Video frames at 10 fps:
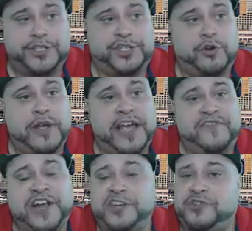So
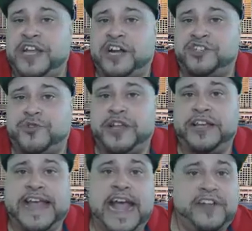if a country like
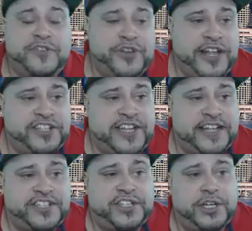Australia, Canada, the United
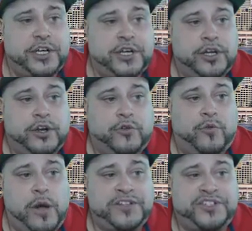States
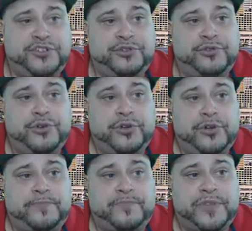wants to
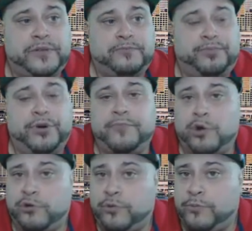put
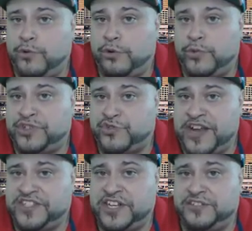more
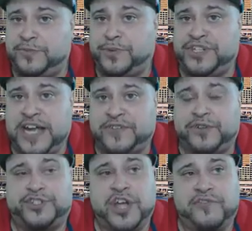restraints in to
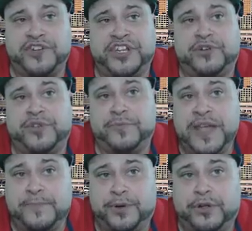protect their sovereignty or their
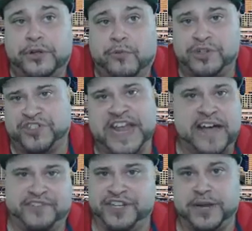people, which they
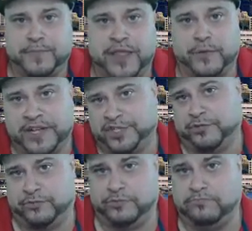haven't done, by the way,
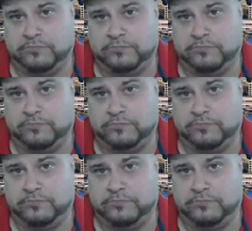so